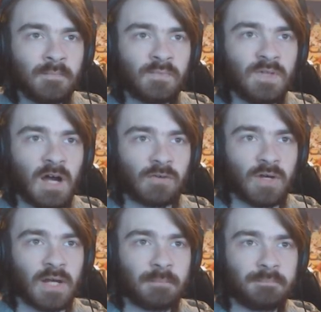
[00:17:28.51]

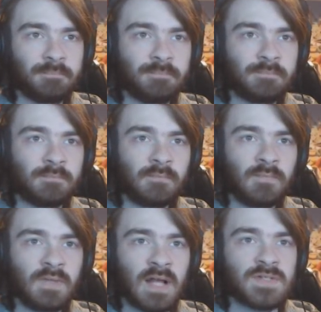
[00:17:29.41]
Darkrai
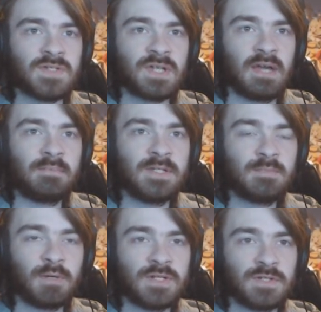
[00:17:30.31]
has escaped his
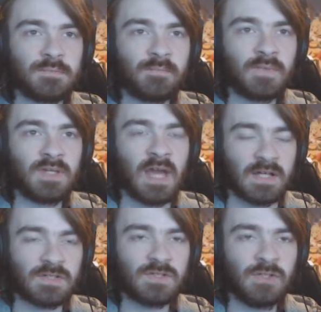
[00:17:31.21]
prison.
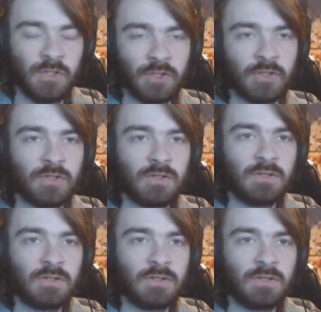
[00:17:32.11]
Yes, good.